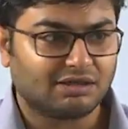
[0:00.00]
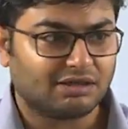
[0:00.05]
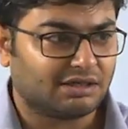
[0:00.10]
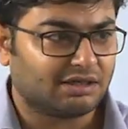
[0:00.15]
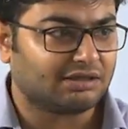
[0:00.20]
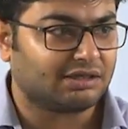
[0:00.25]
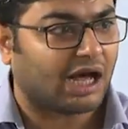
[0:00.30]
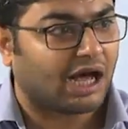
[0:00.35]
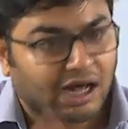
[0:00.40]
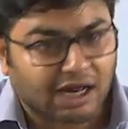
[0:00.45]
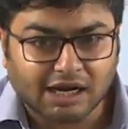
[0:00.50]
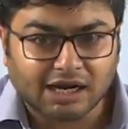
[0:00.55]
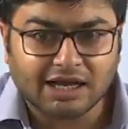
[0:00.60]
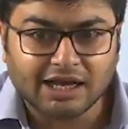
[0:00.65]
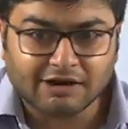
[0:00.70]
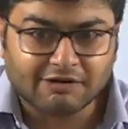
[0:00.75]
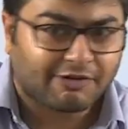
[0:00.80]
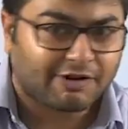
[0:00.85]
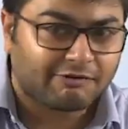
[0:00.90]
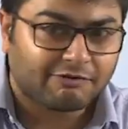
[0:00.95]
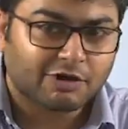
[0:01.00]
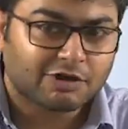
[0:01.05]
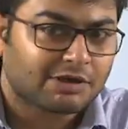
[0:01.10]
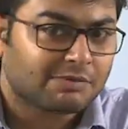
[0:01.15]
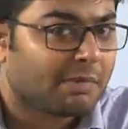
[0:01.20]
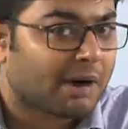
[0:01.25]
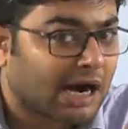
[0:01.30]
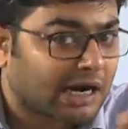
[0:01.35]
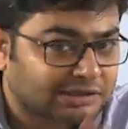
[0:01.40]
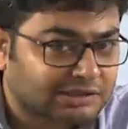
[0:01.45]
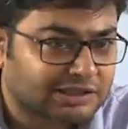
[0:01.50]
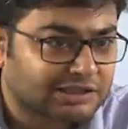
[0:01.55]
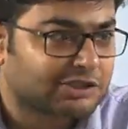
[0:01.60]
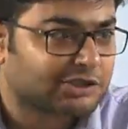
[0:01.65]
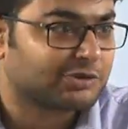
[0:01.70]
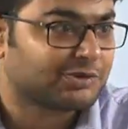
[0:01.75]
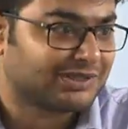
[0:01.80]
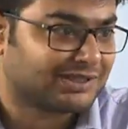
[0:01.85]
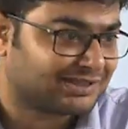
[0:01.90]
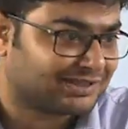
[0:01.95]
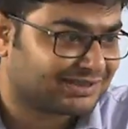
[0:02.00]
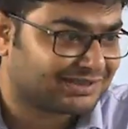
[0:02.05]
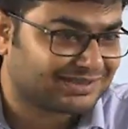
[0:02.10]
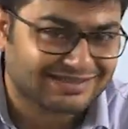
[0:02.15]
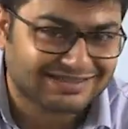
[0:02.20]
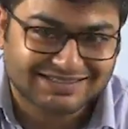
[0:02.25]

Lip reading: The earlier one was a Marxist twist.